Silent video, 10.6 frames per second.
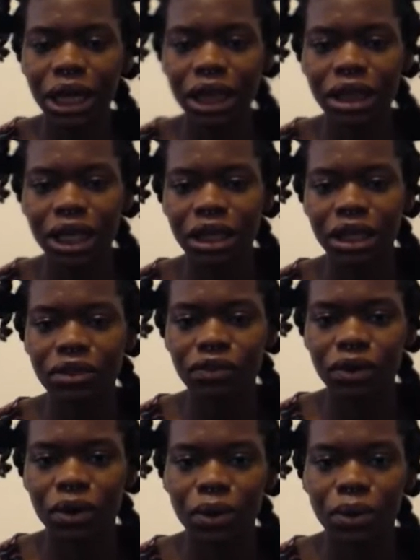think if
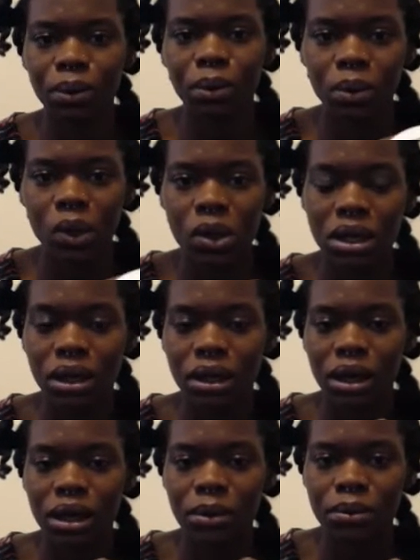you want
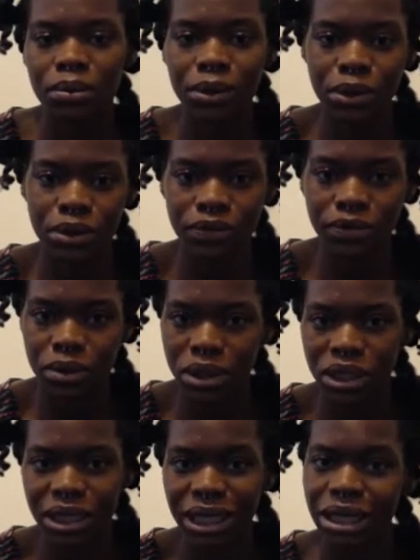um, beautiful
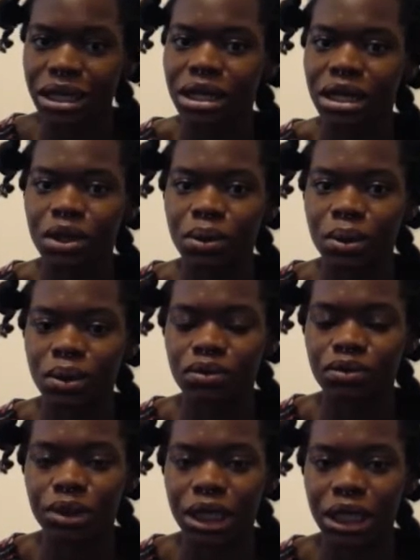skin and you want
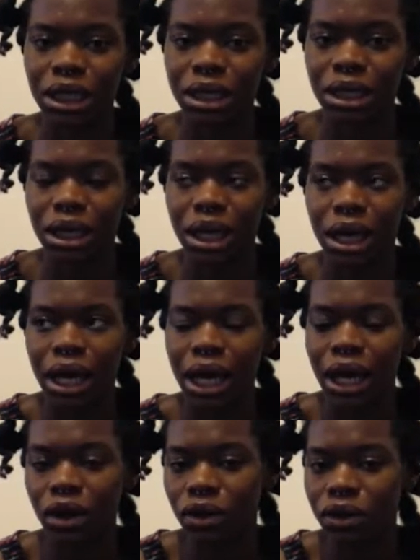really
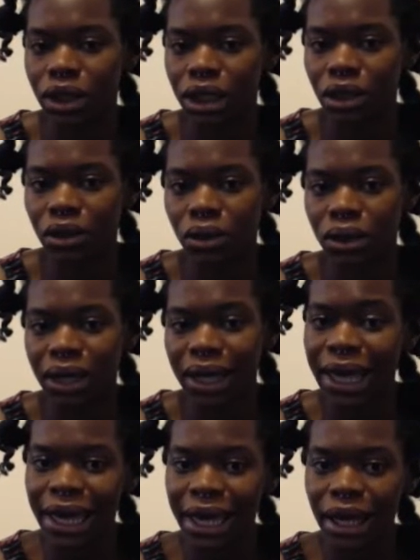healthy long
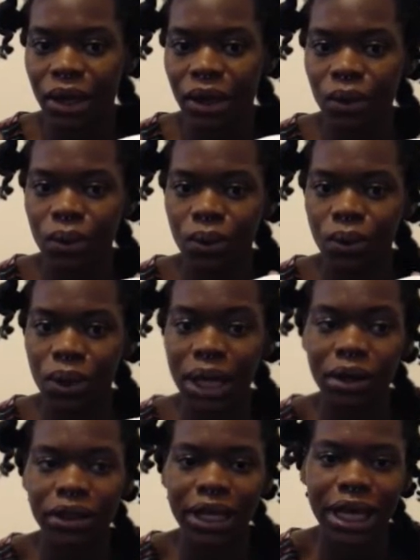hair or
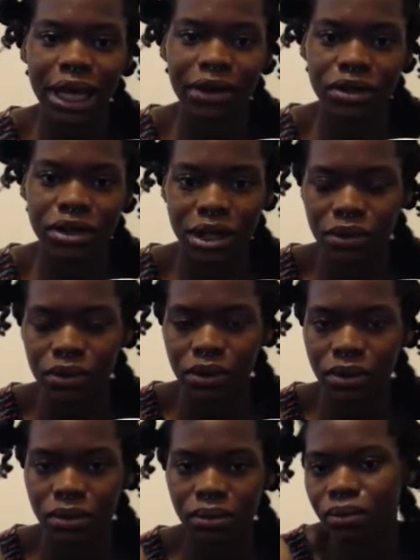healthy hair in
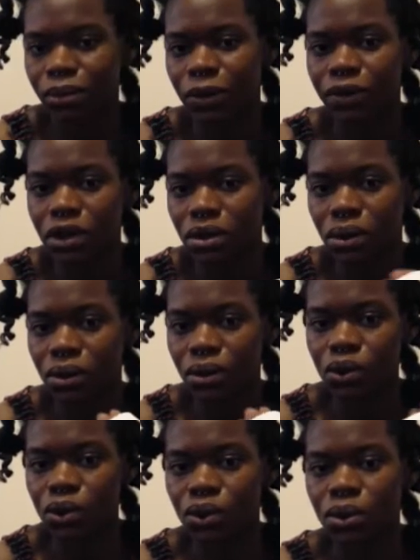general, whether it's long or
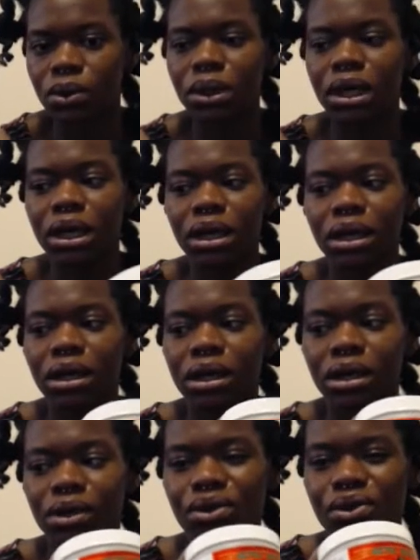short,
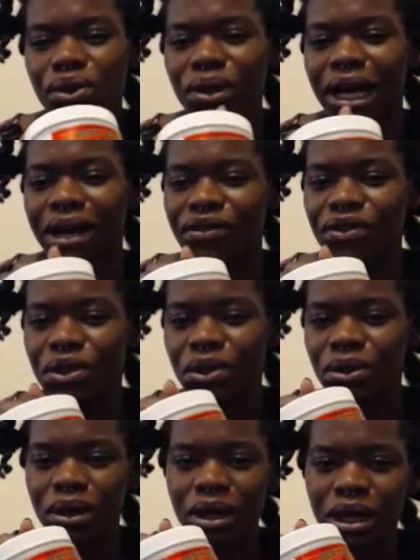you do have
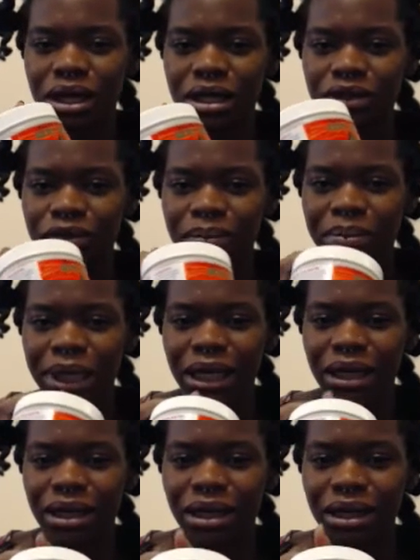to kind of
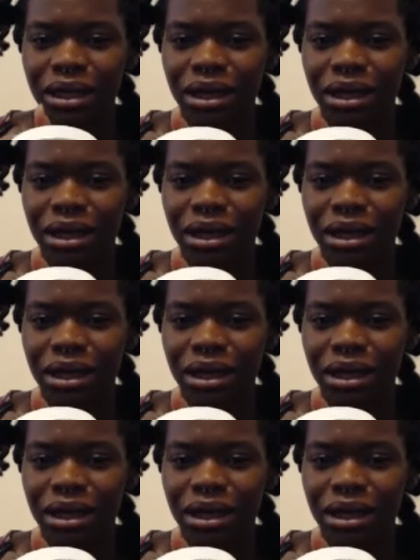be